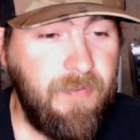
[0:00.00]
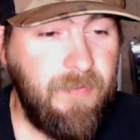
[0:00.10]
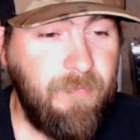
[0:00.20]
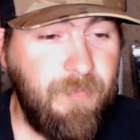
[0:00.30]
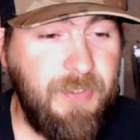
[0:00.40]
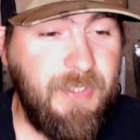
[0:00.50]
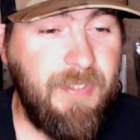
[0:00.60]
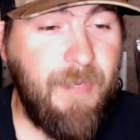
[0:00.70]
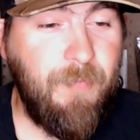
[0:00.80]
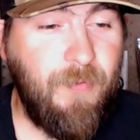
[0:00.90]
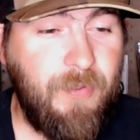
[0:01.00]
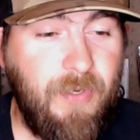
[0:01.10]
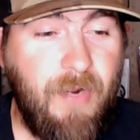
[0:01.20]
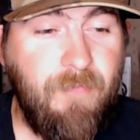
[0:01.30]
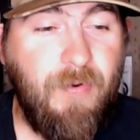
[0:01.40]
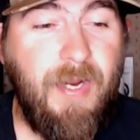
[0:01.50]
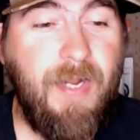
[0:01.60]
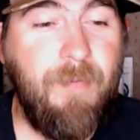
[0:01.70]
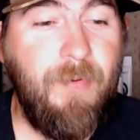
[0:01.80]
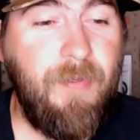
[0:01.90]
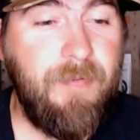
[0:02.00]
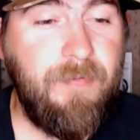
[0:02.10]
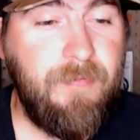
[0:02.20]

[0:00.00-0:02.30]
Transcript: when you get in that mullet, I've already had a mullet.